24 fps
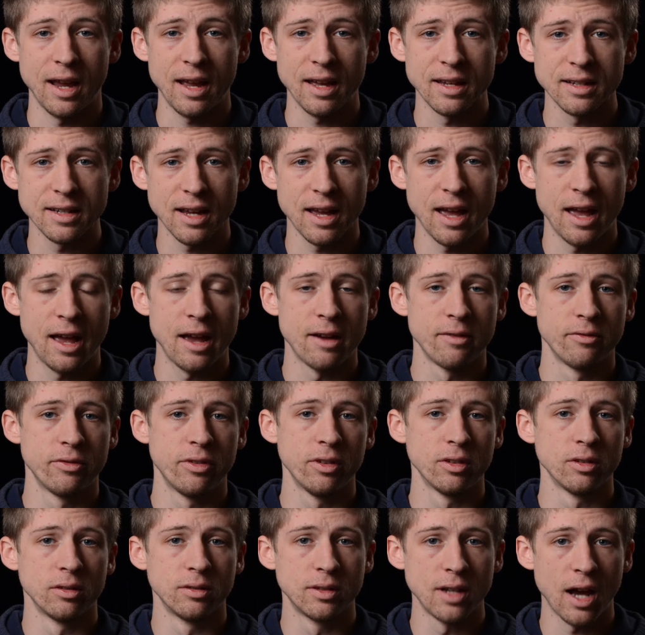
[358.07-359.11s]
and I
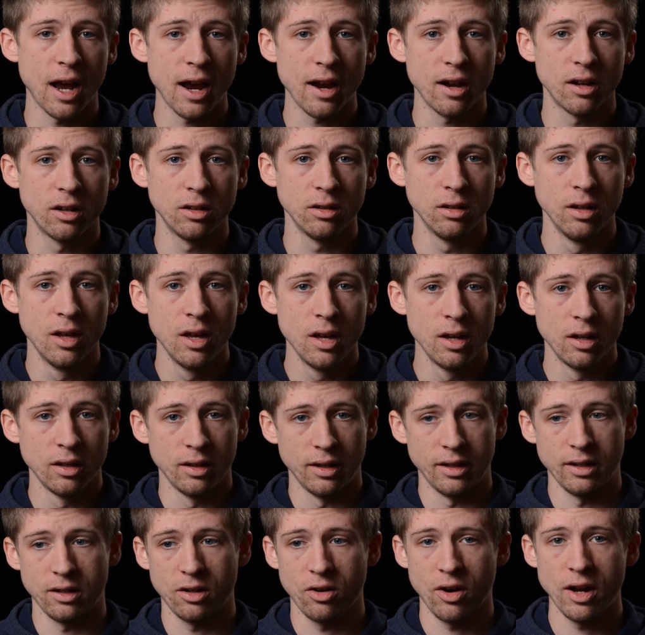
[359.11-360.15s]
have the dial
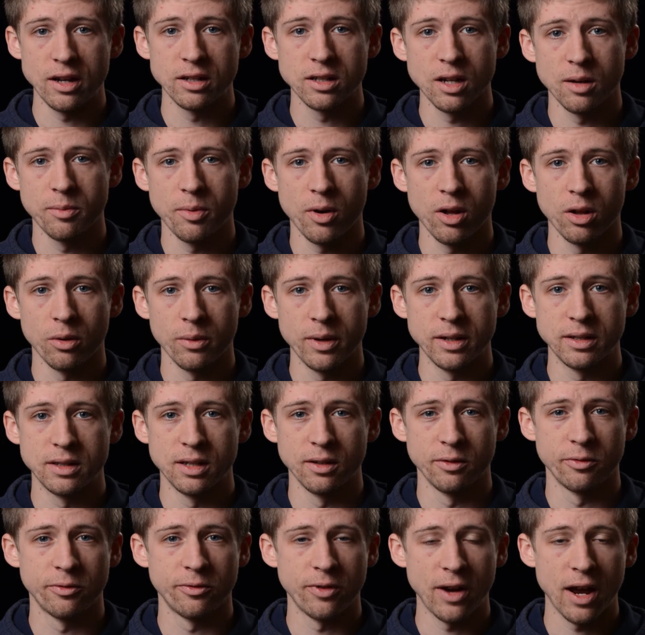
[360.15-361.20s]
like cranked up all the way
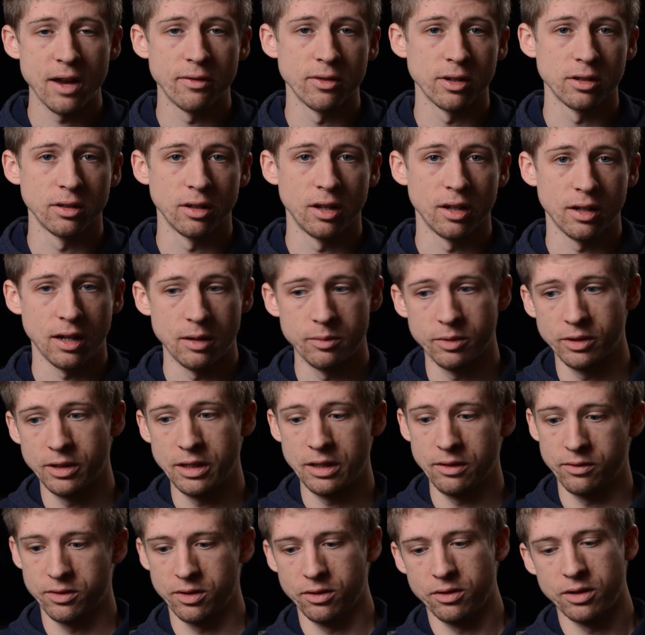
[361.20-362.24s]
to 5 o'clock, I
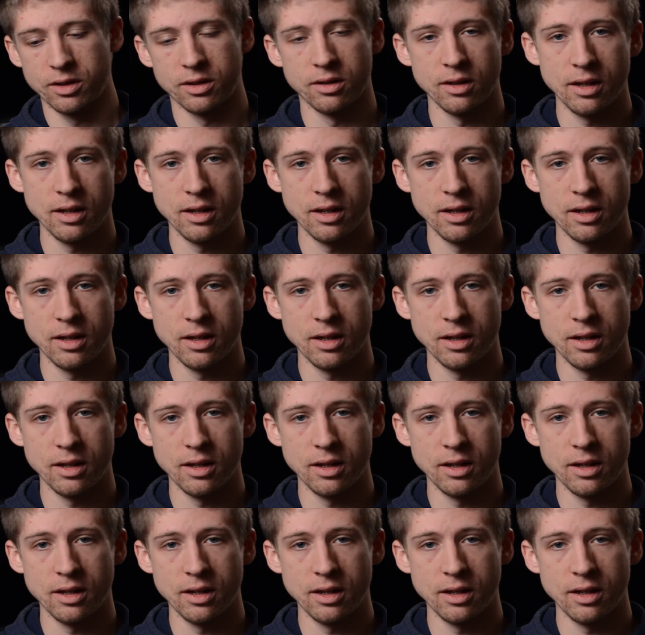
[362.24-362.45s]
believe, so